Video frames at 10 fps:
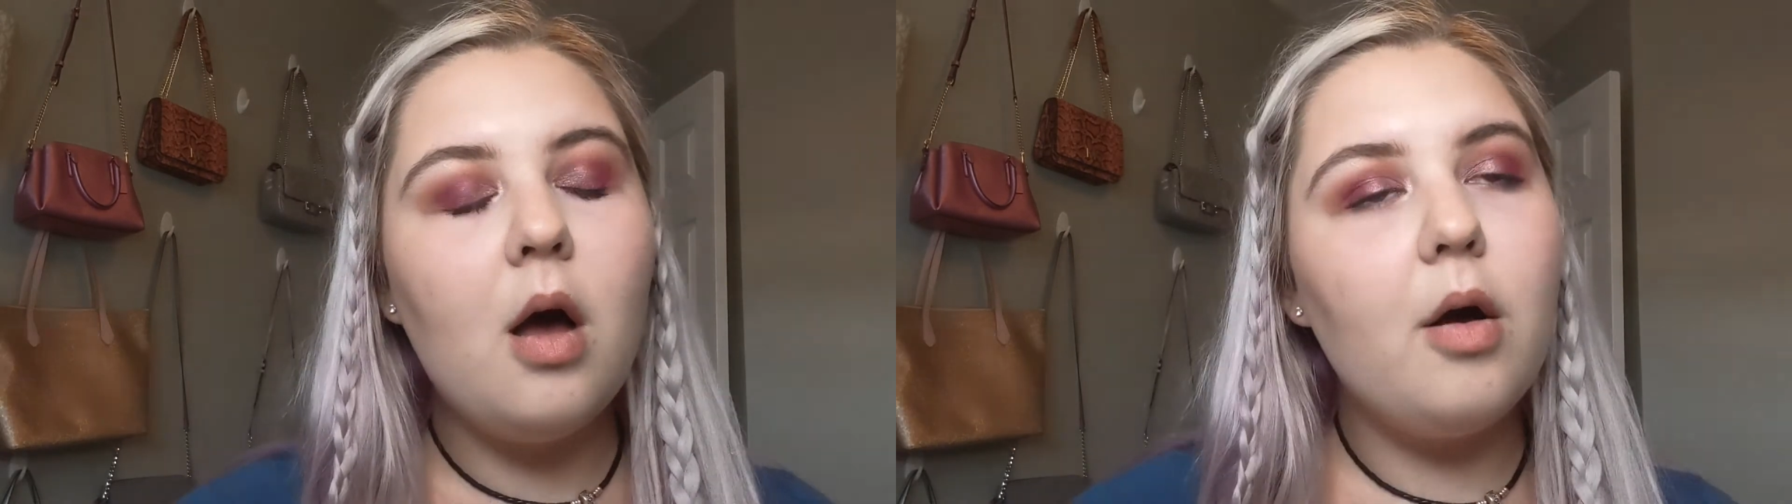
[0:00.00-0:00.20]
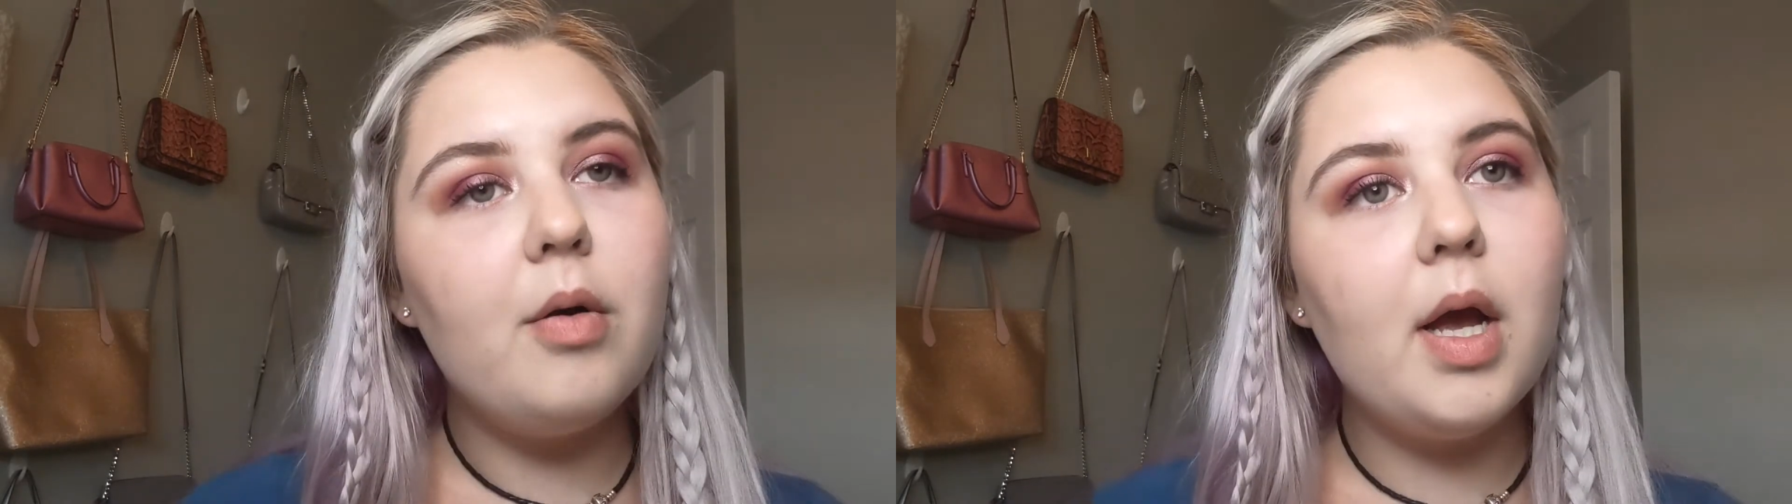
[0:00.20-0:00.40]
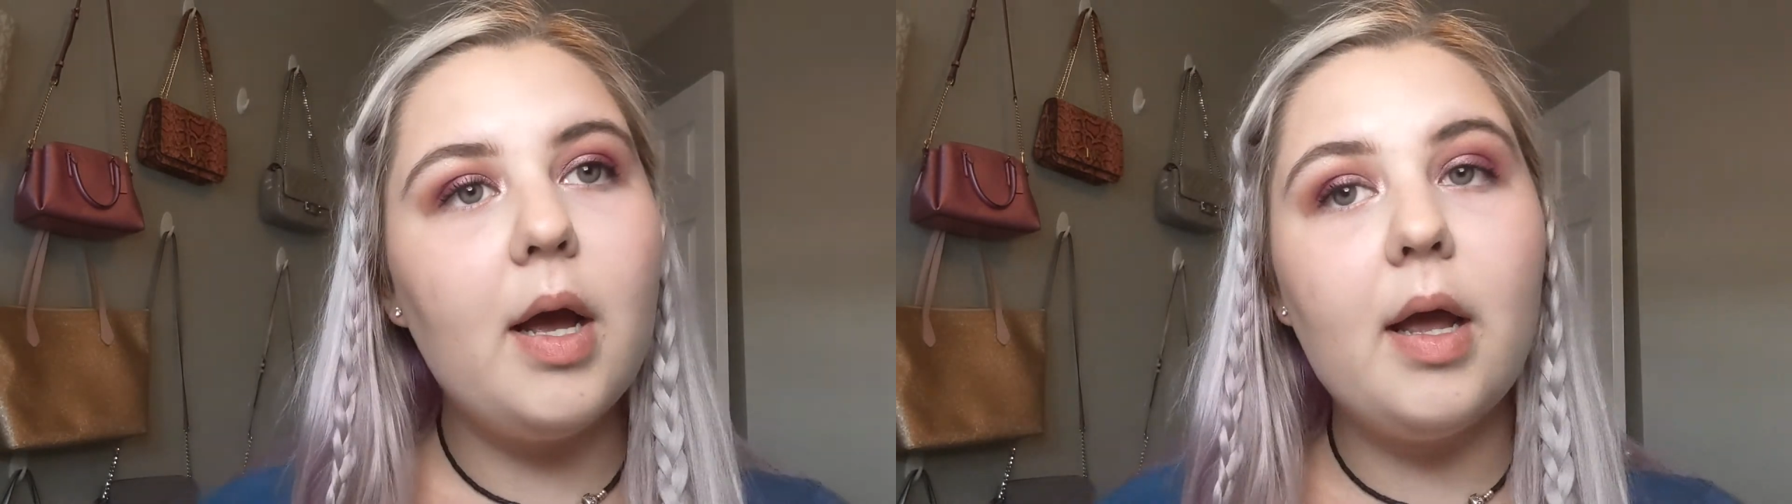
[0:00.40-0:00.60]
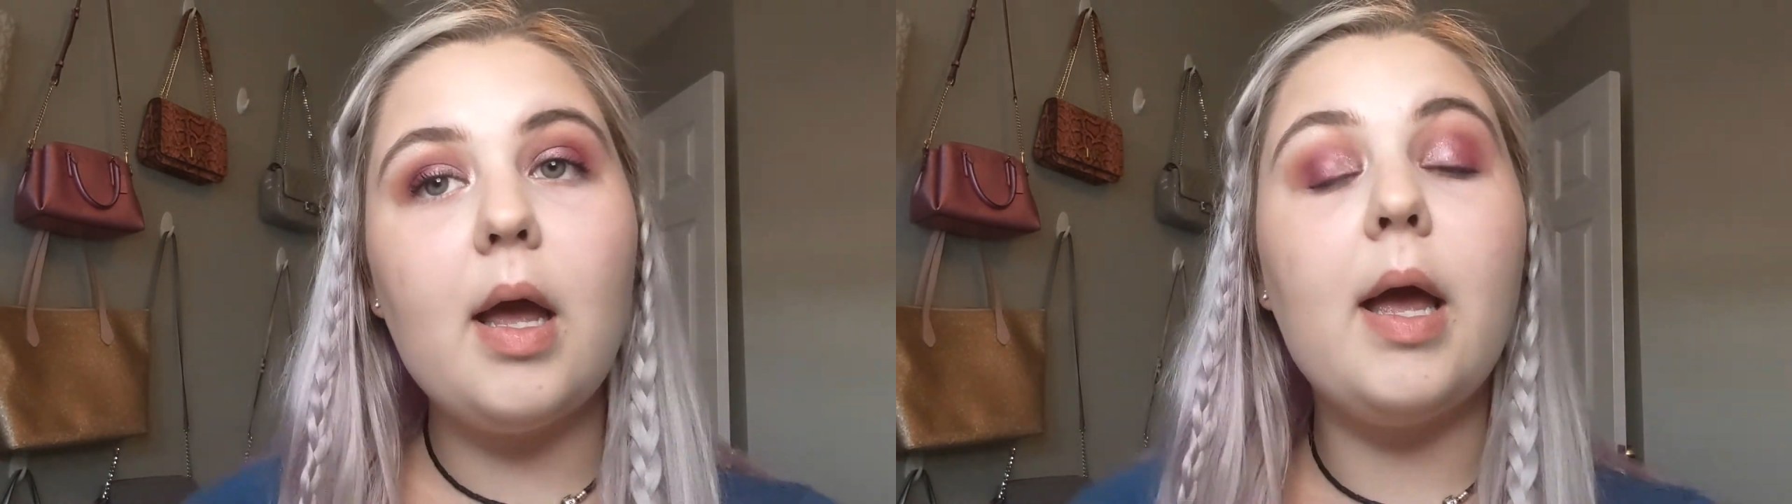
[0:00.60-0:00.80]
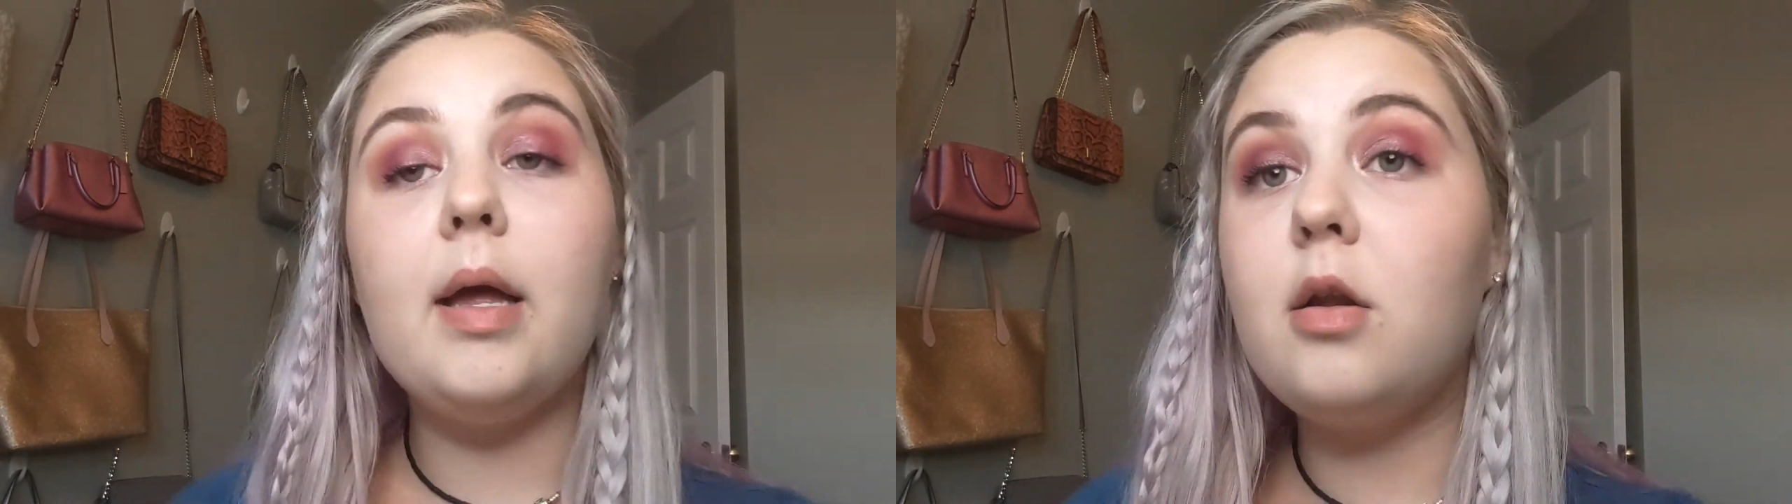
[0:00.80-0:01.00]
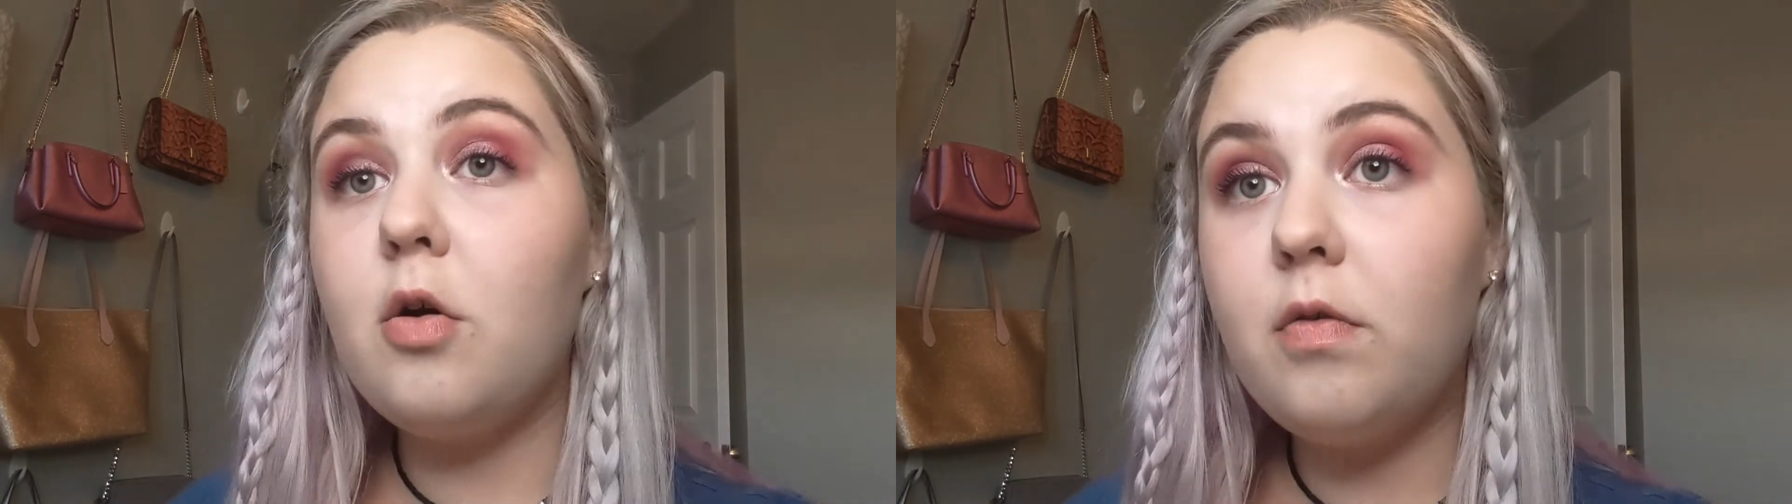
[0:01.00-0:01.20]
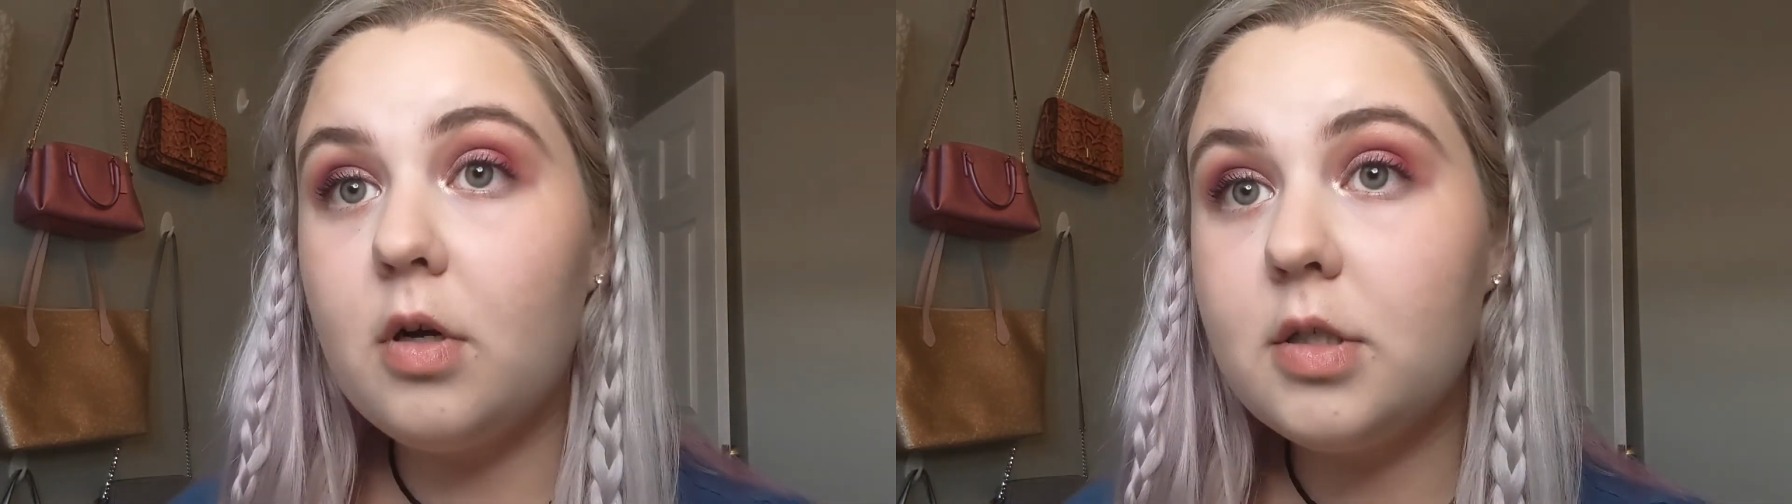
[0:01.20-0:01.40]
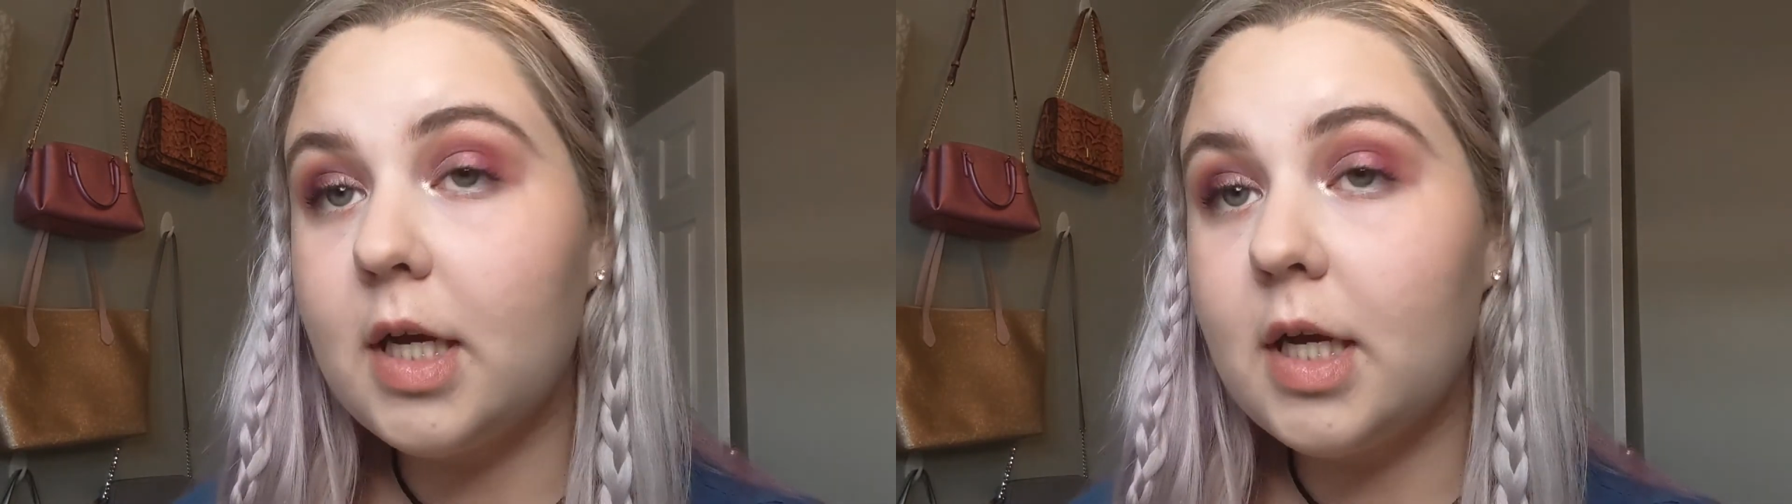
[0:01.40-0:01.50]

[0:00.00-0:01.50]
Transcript: Okay, and no false